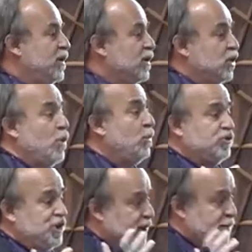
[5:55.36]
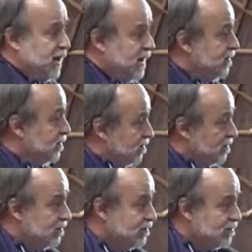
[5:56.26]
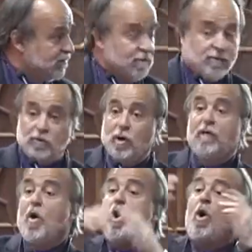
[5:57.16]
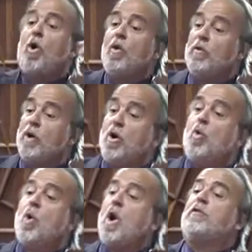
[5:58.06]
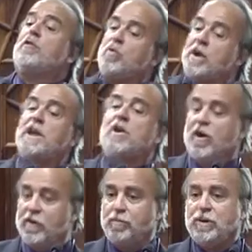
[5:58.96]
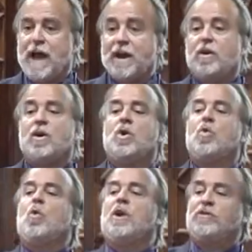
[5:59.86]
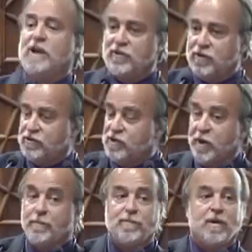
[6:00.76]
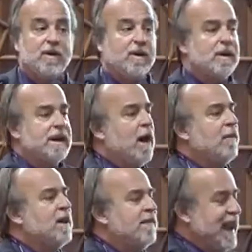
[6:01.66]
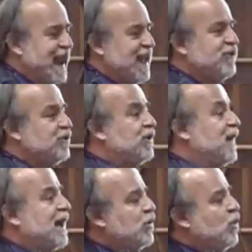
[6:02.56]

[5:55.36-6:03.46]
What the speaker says: global GDP? So of all the wealth created on the planet, what is Asia's share? Now, the answer to that